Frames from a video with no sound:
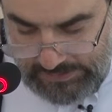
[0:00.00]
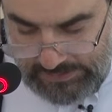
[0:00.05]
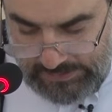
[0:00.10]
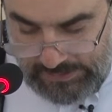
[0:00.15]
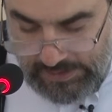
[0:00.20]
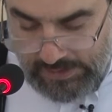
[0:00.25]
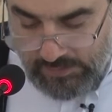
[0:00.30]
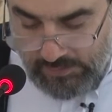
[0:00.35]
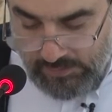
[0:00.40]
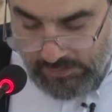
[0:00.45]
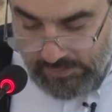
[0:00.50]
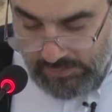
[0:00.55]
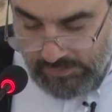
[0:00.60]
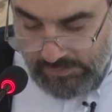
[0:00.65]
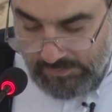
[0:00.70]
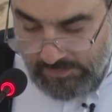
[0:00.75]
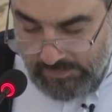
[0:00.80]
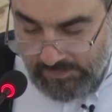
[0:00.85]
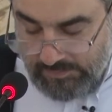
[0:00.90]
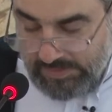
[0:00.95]
Now,
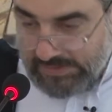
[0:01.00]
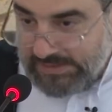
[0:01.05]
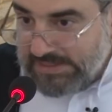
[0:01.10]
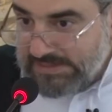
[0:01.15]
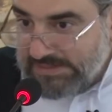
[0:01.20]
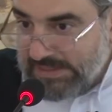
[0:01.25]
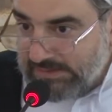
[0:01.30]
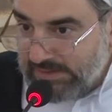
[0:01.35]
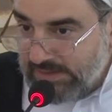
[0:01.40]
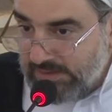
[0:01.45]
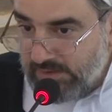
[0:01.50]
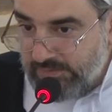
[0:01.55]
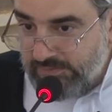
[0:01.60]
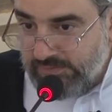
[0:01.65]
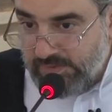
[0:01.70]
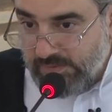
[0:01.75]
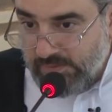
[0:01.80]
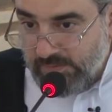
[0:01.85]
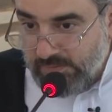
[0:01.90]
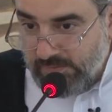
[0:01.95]
but is that enough
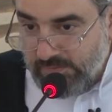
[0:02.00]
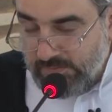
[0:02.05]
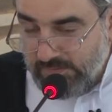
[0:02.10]
though?